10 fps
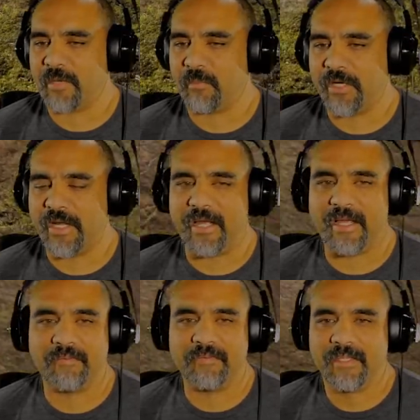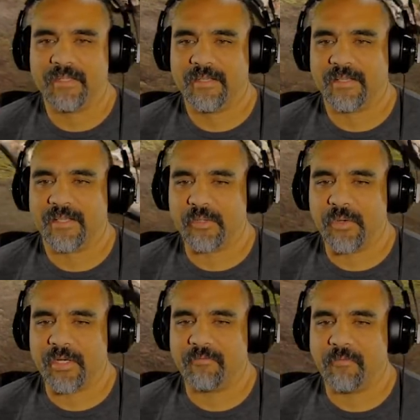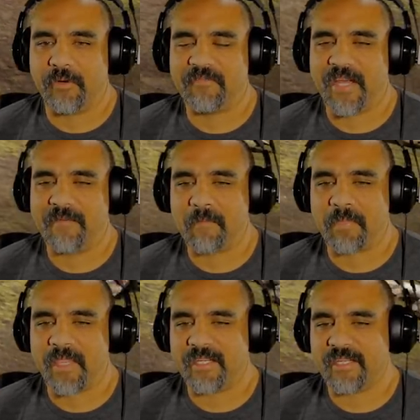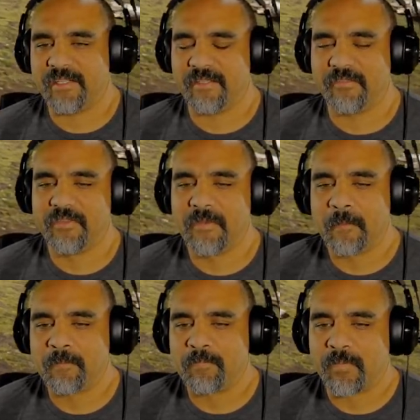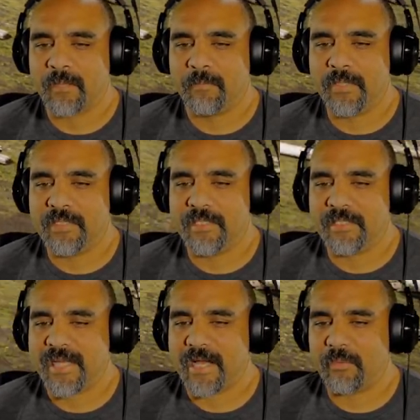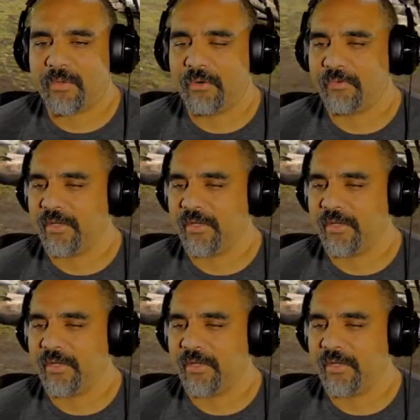I want to have like go out of 45. I'm thinking of building a tower over